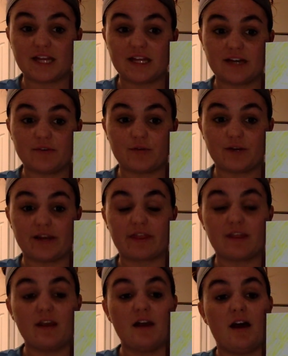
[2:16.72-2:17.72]
live
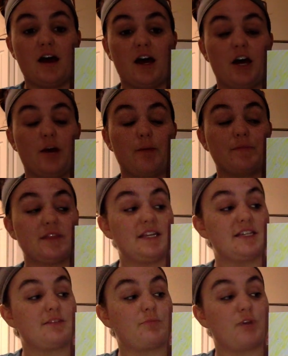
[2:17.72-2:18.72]
with.
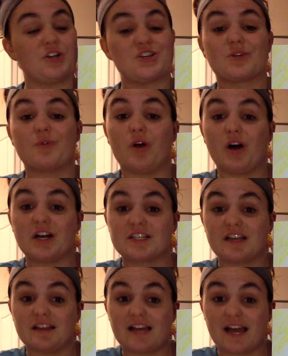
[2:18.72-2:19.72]
This project will
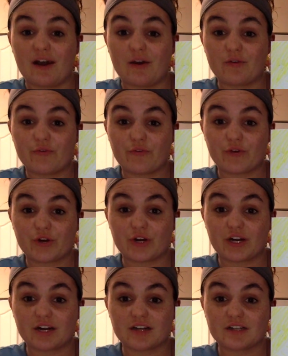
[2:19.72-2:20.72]
also allow
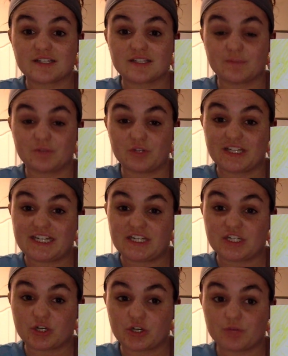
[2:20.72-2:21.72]
for some good key
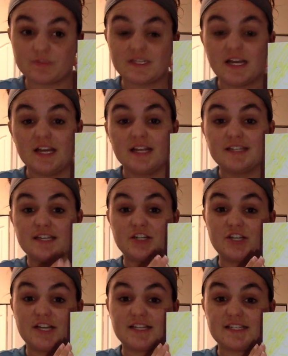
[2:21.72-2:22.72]
terms,
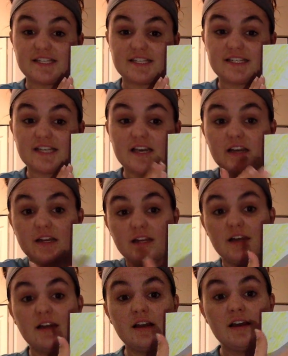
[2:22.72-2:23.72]
such as the
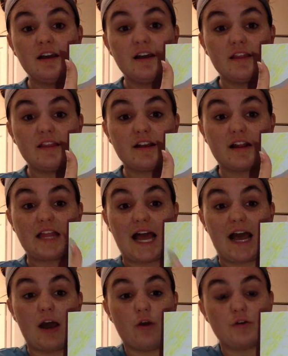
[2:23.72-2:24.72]
sun, the
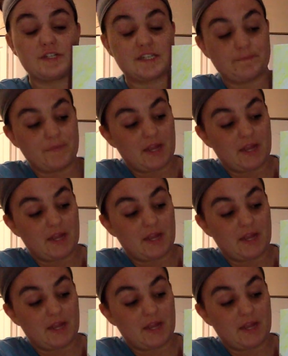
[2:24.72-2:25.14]
clouds,